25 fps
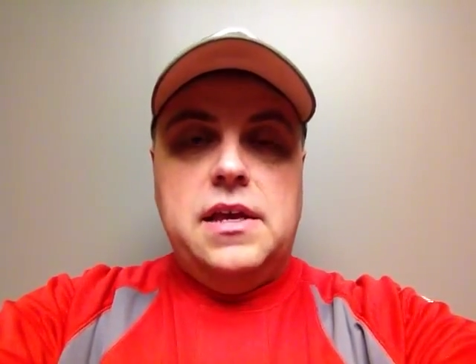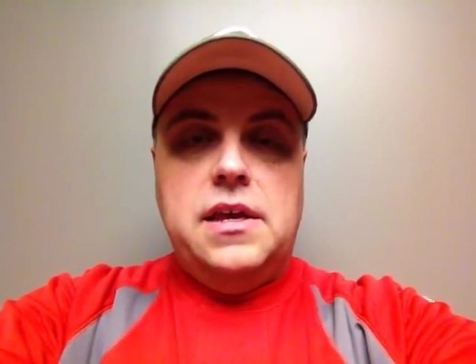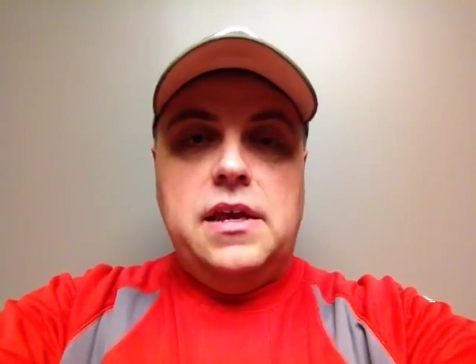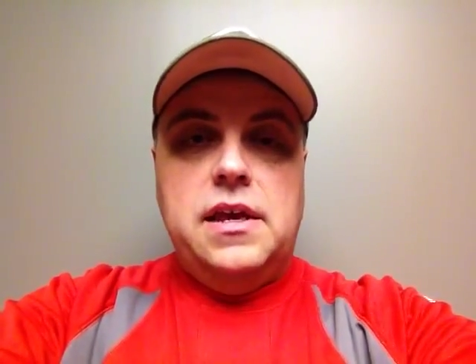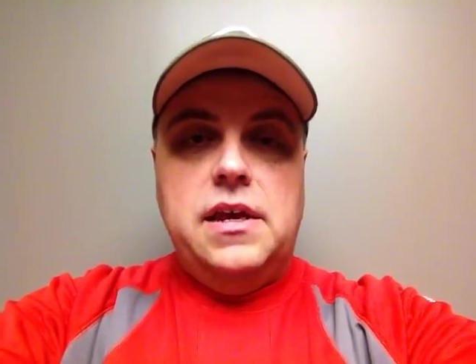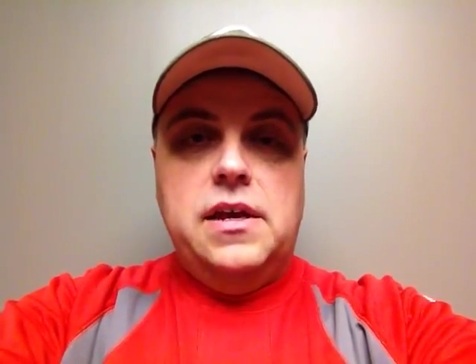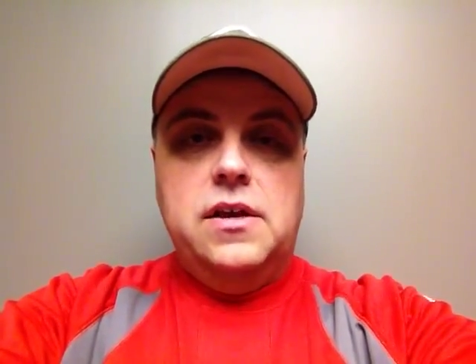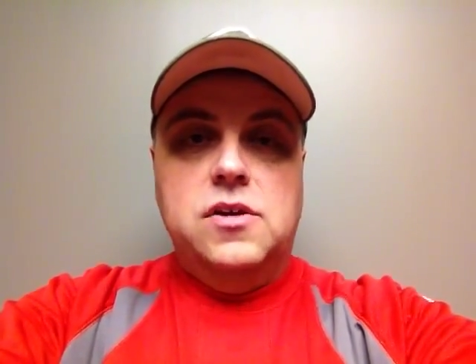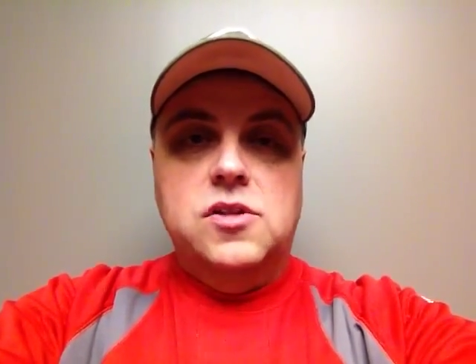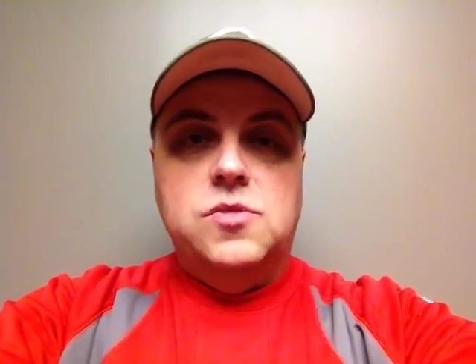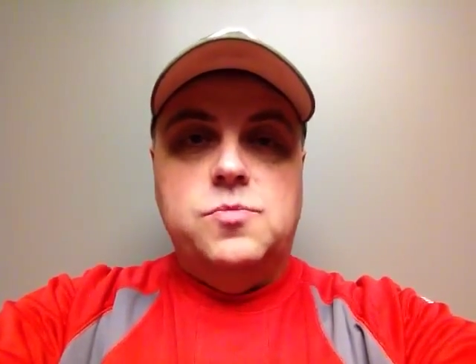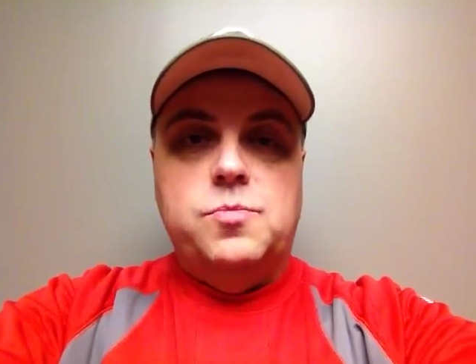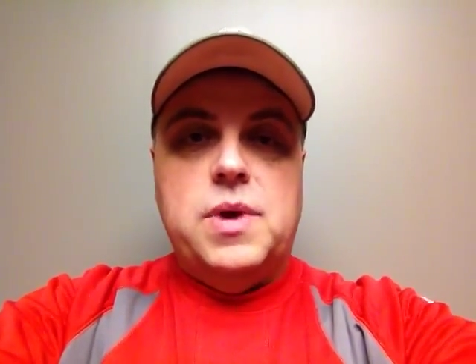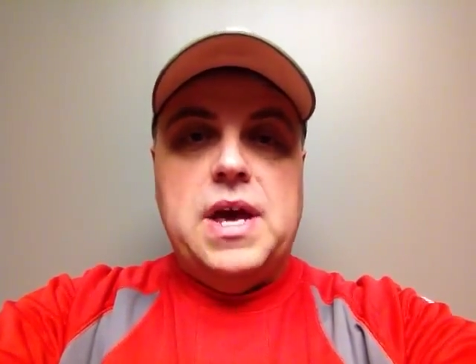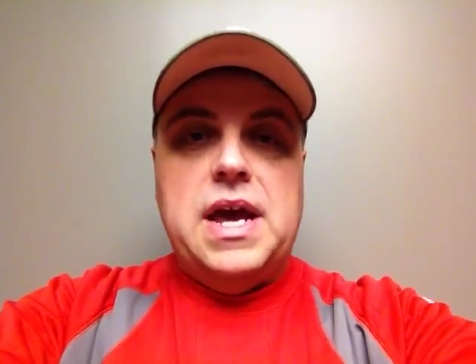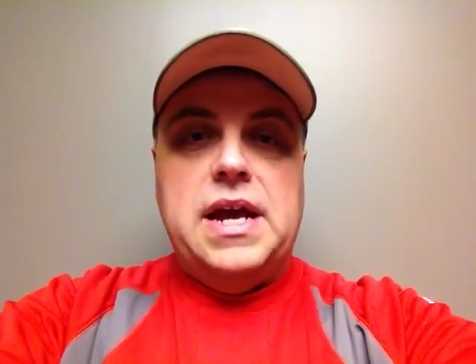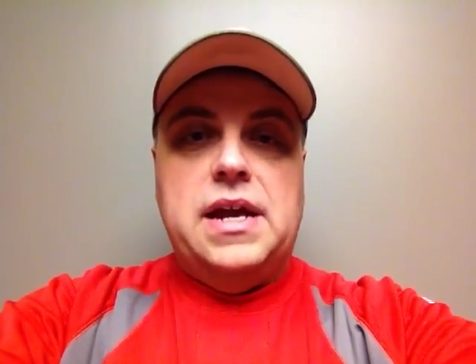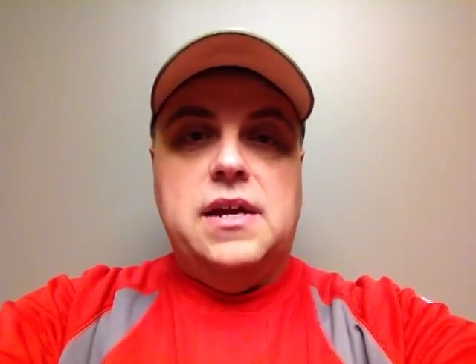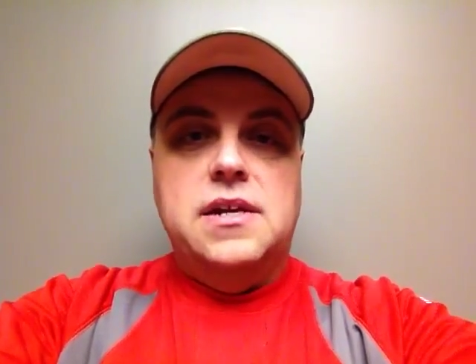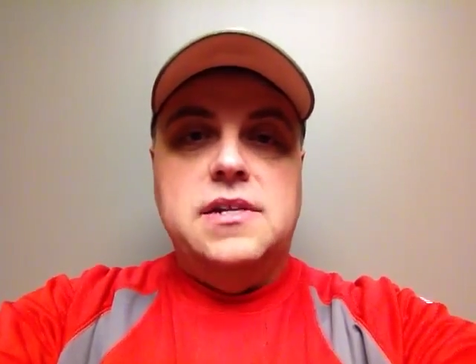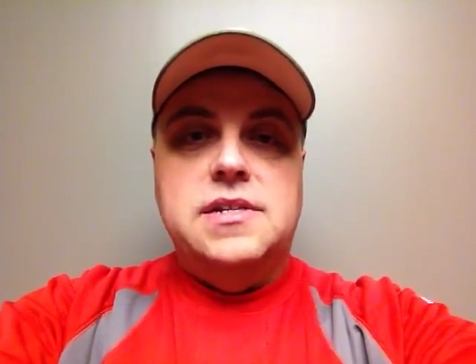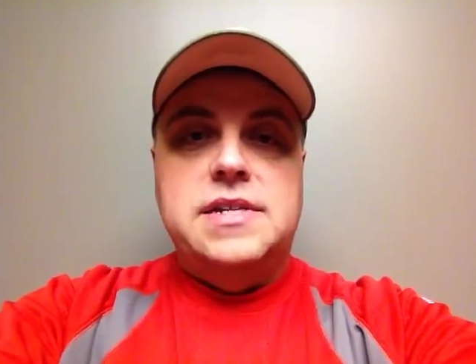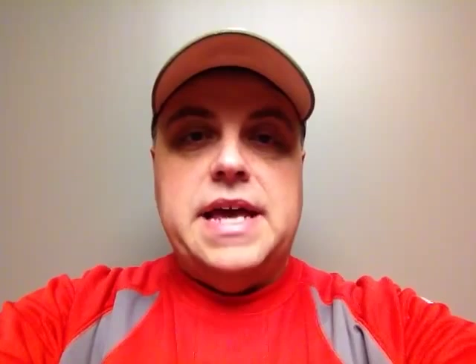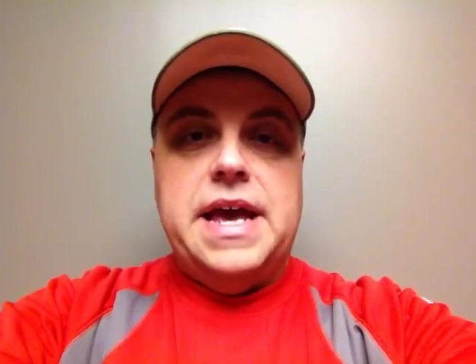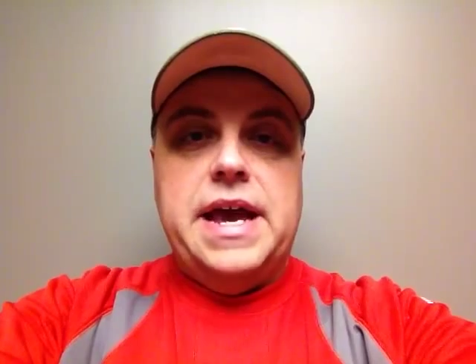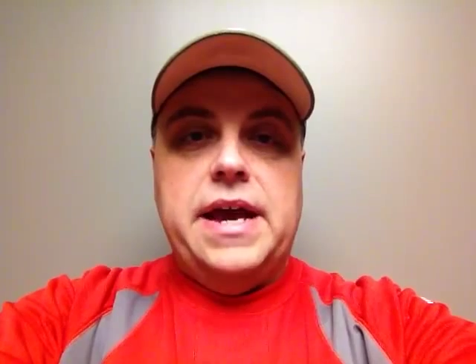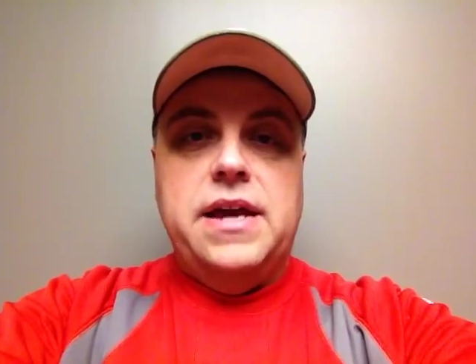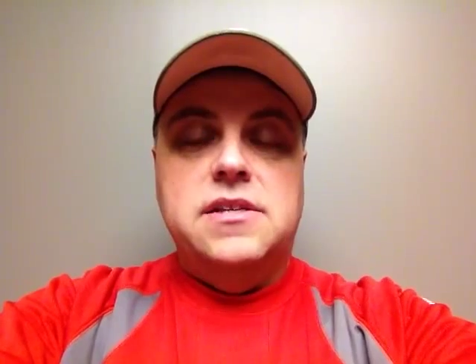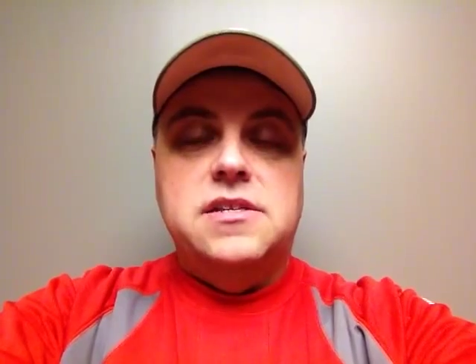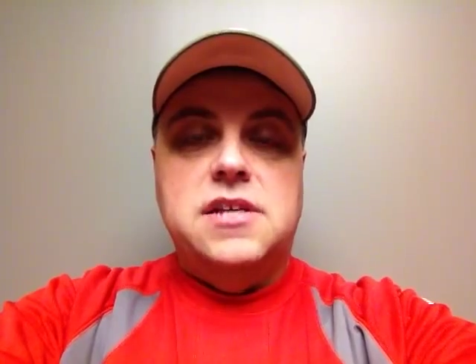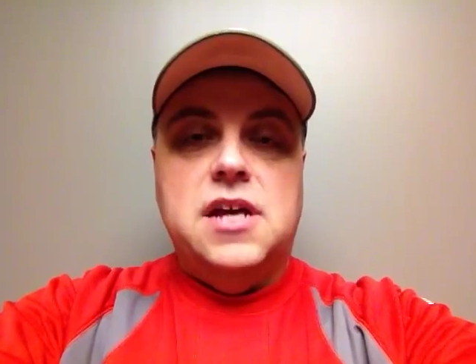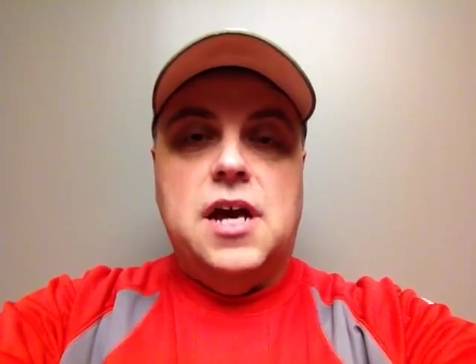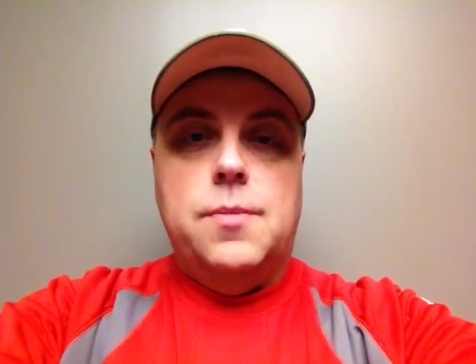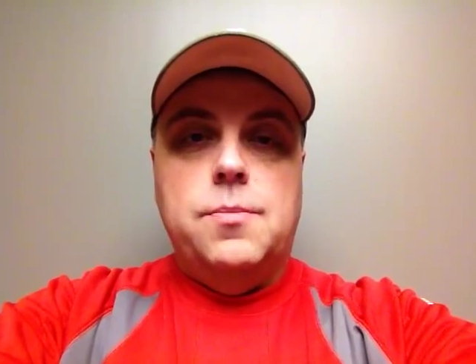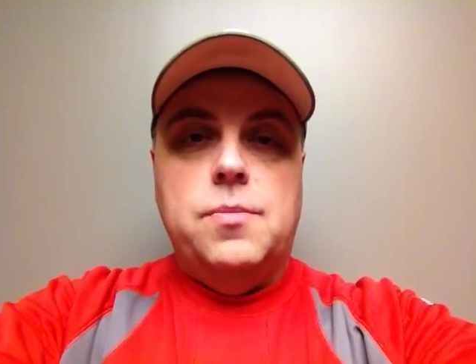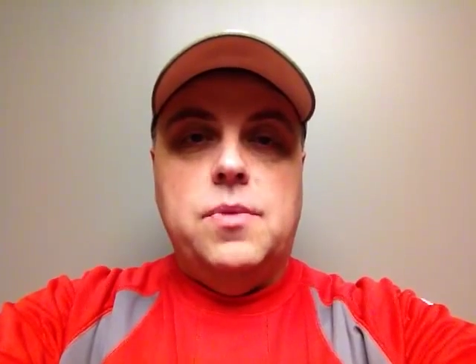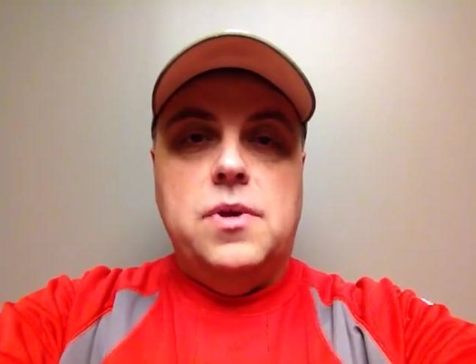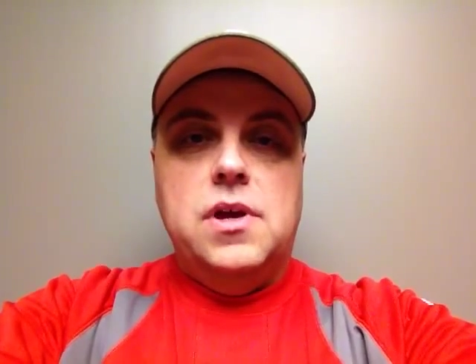He goes back and tags
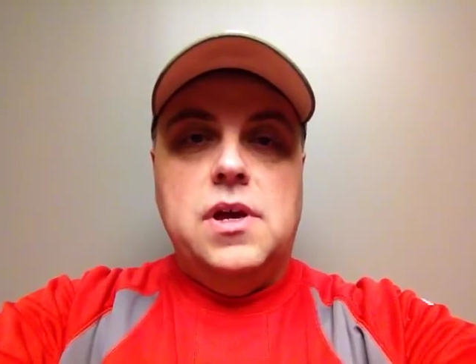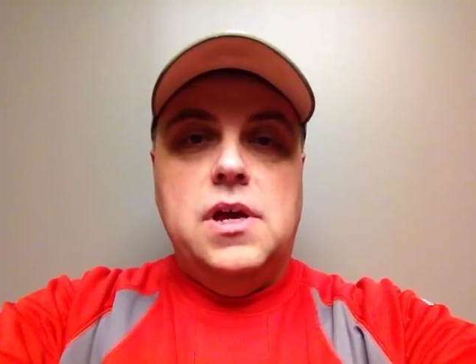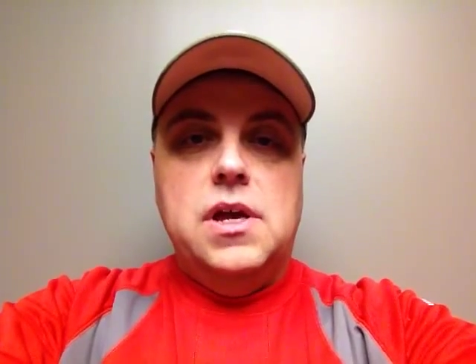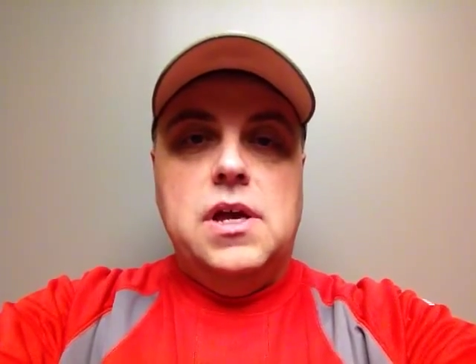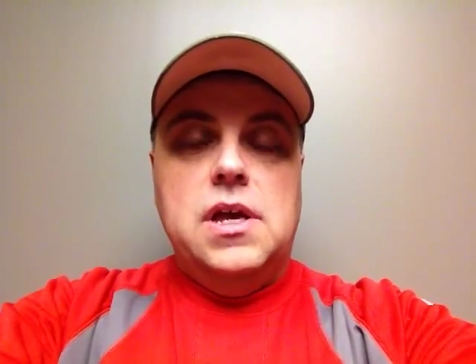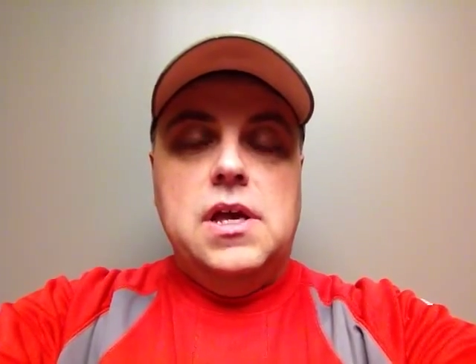up.